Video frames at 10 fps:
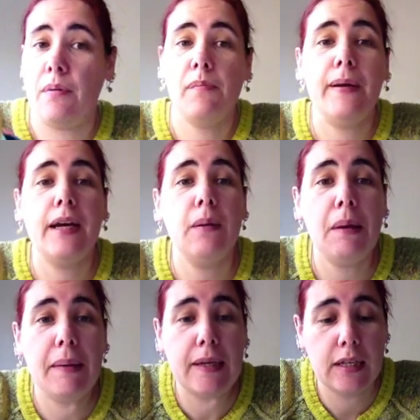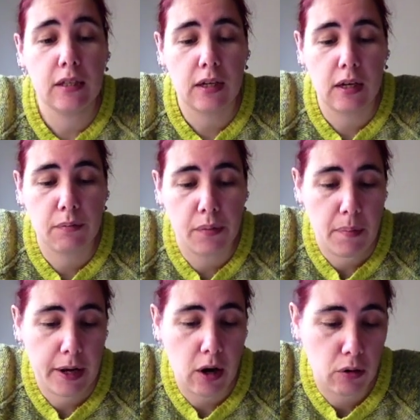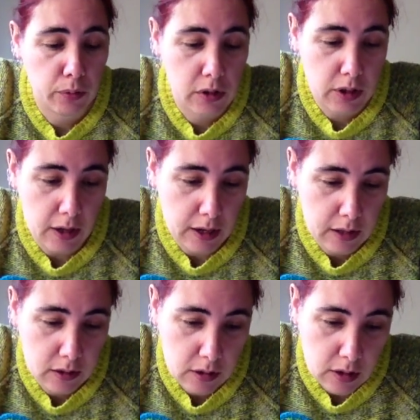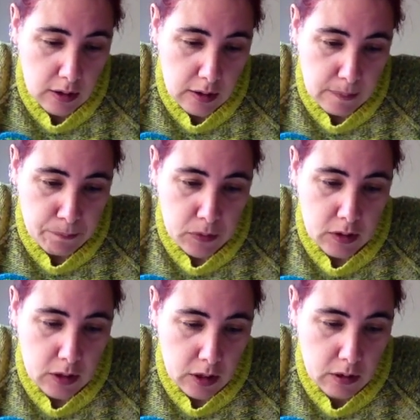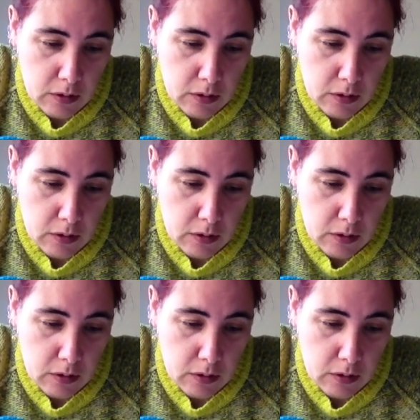probably going to be beads, and probably gold ones at that. So,